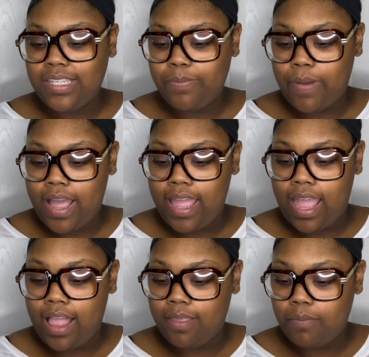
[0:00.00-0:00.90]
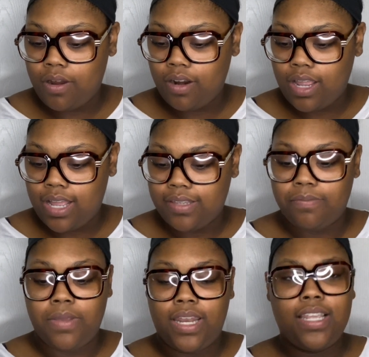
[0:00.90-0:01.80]
by Alamar
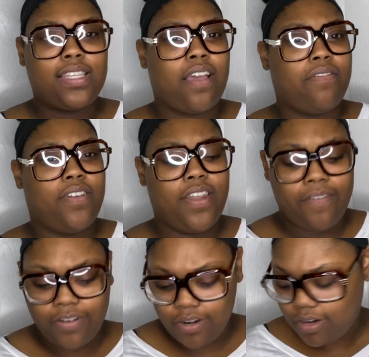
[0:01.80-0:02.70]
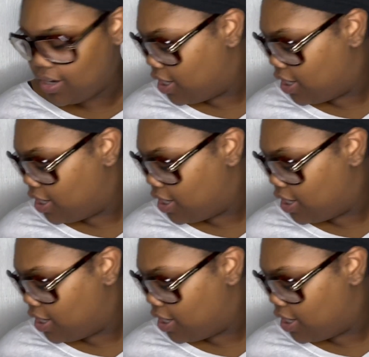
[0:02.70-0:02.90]
Cosmetics. I've never